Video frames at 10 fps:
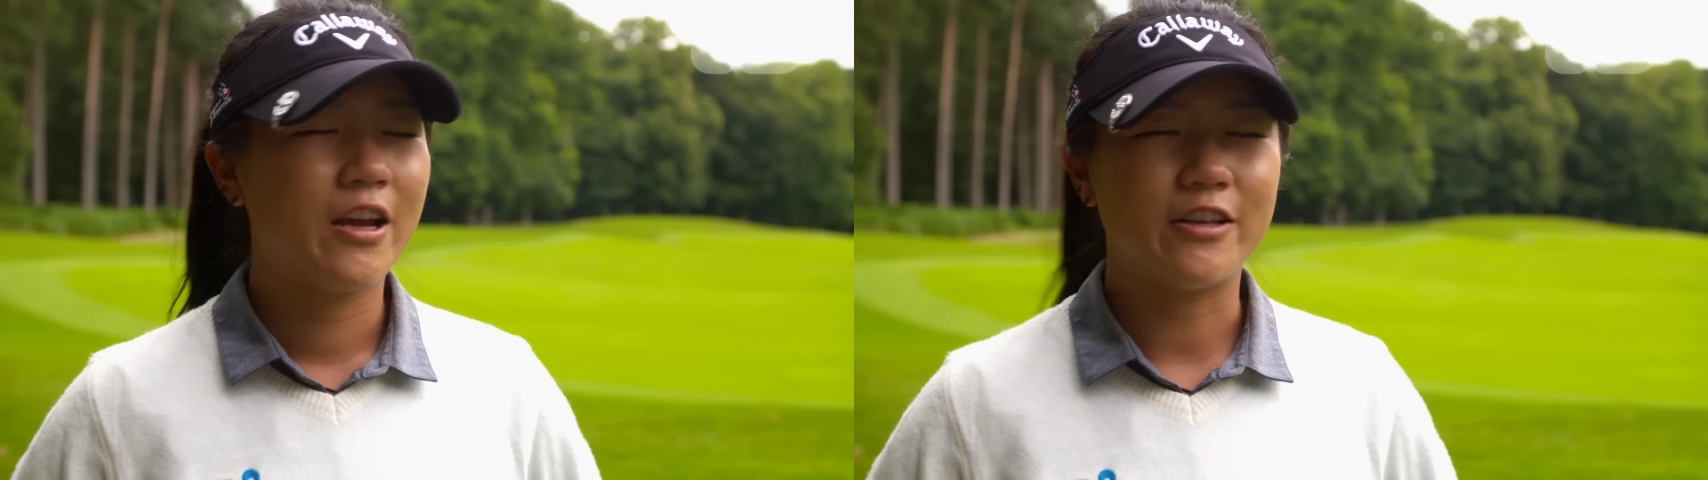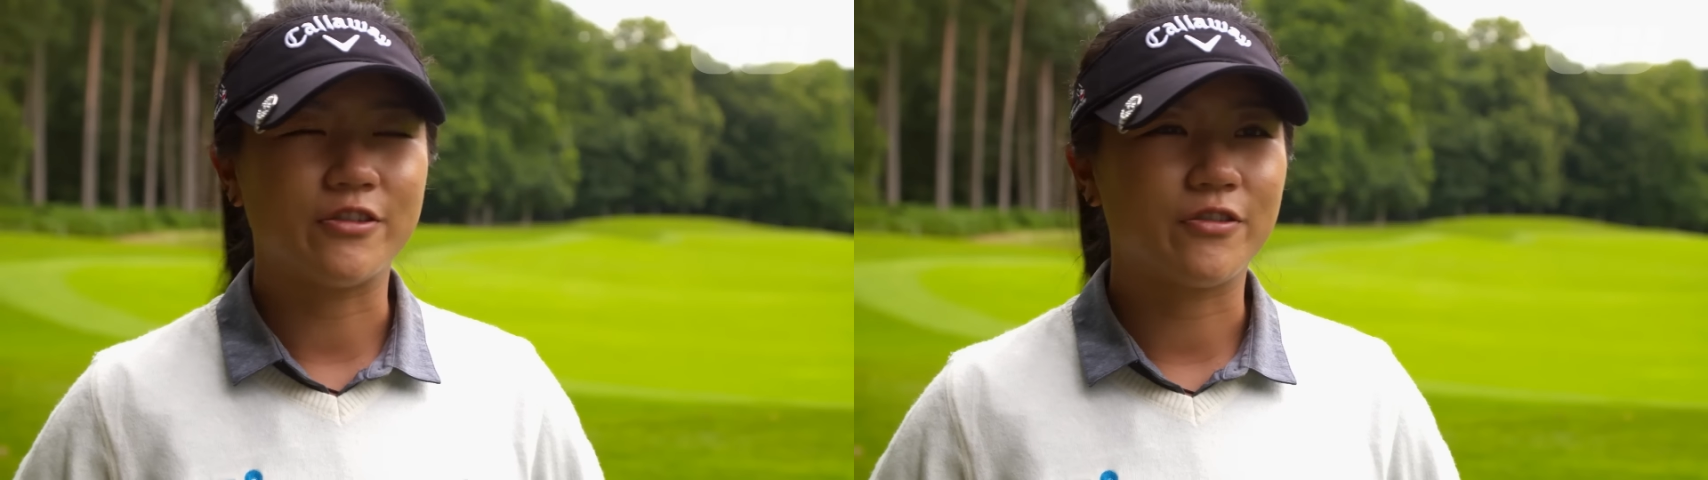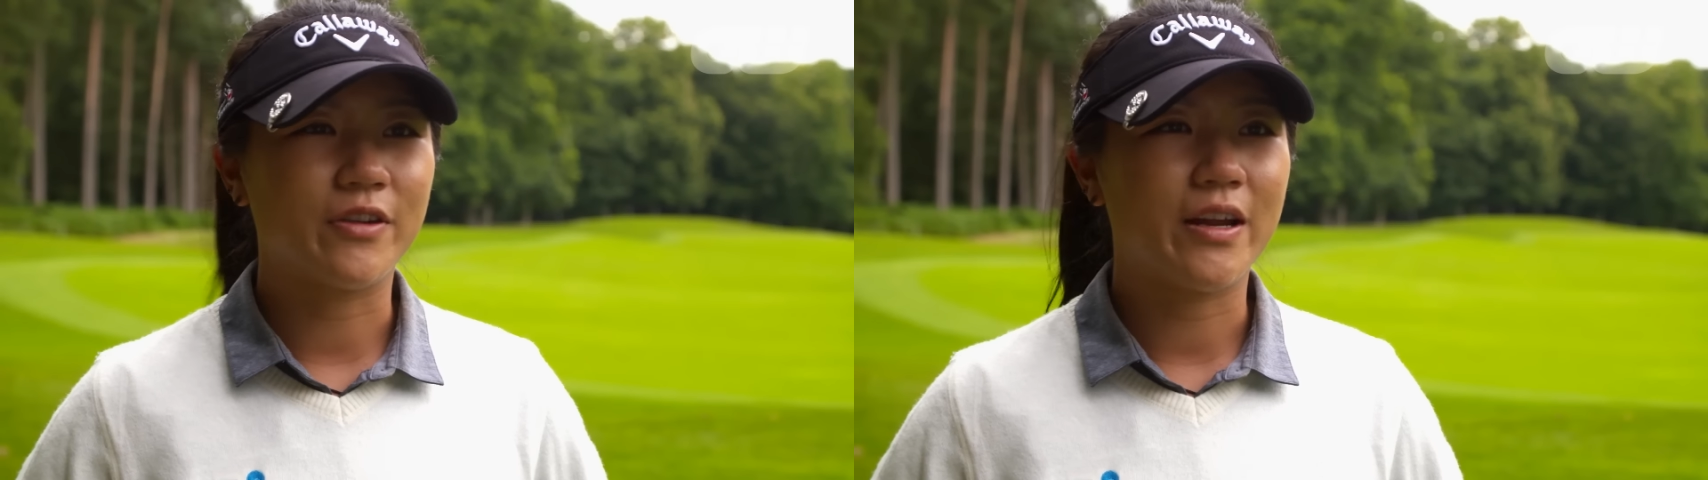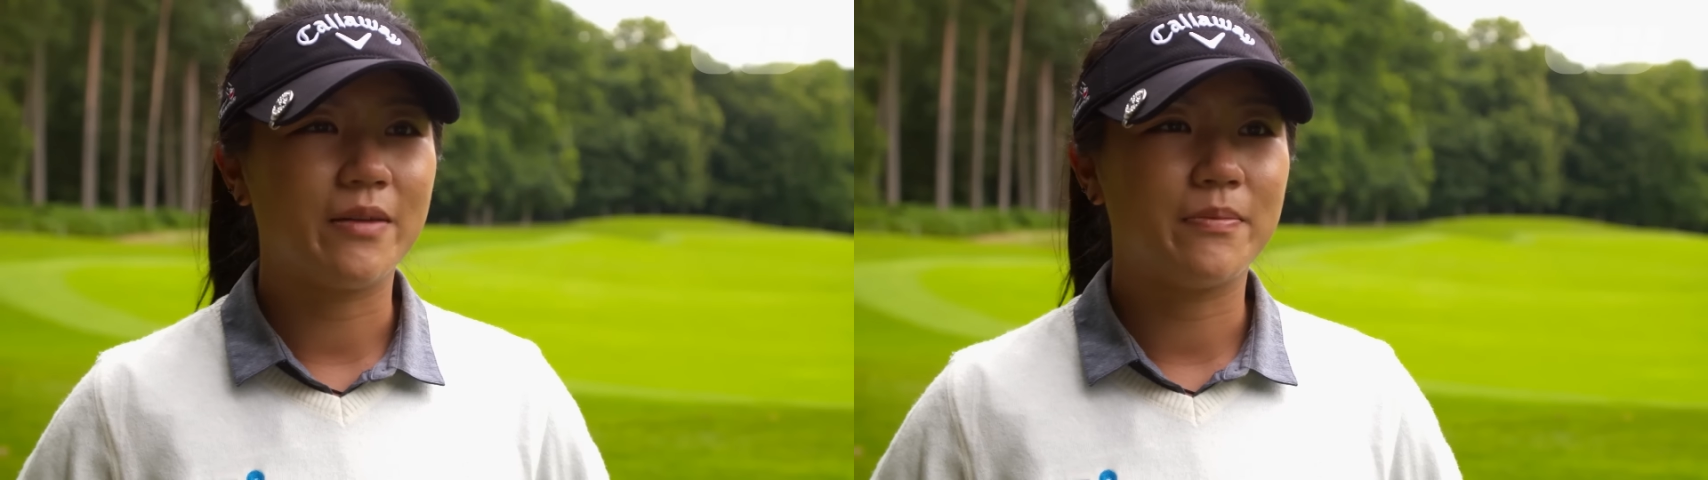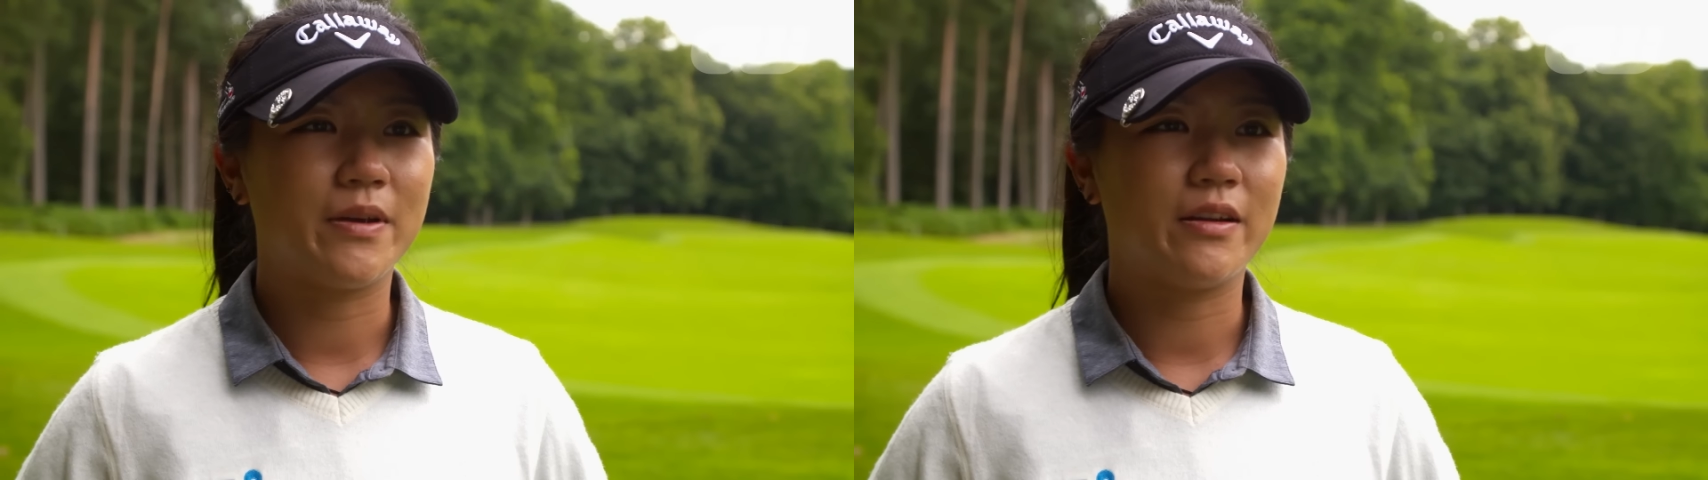that's
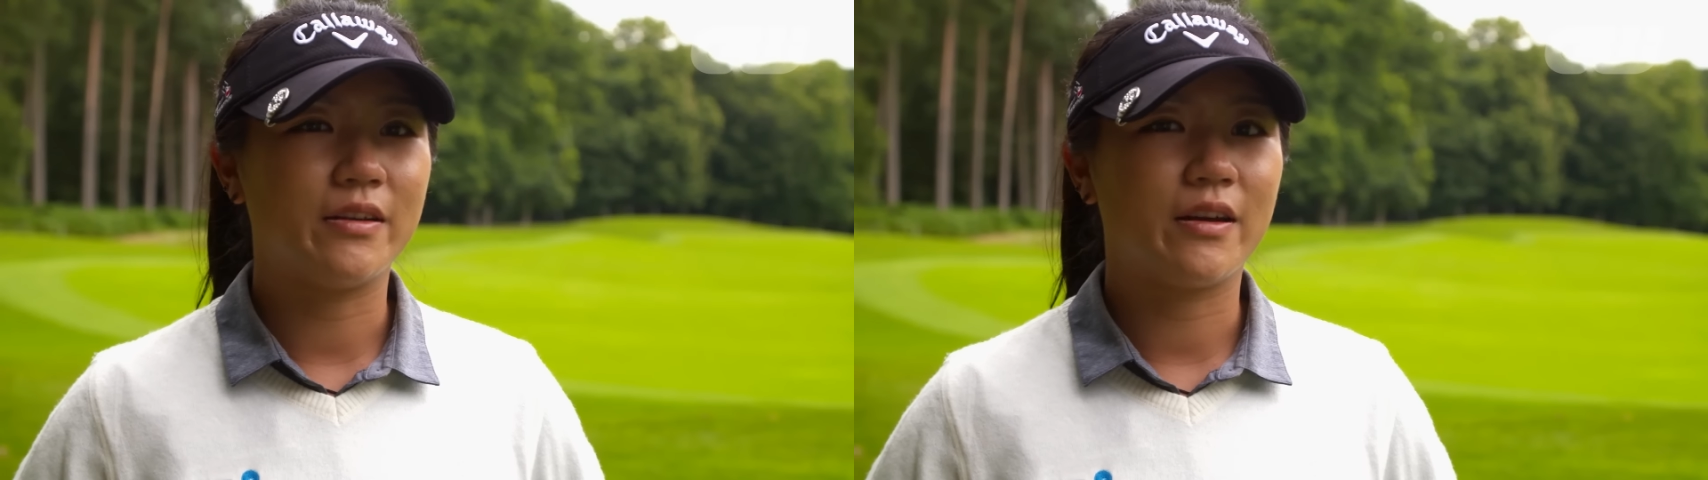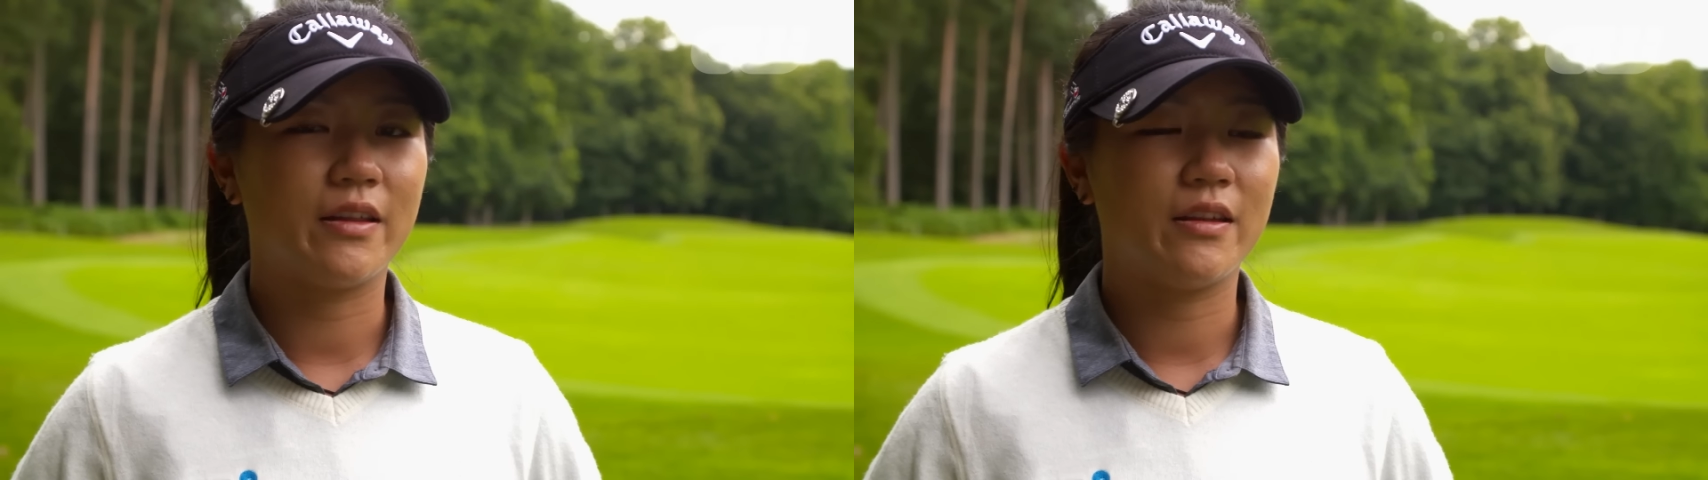great, but you know,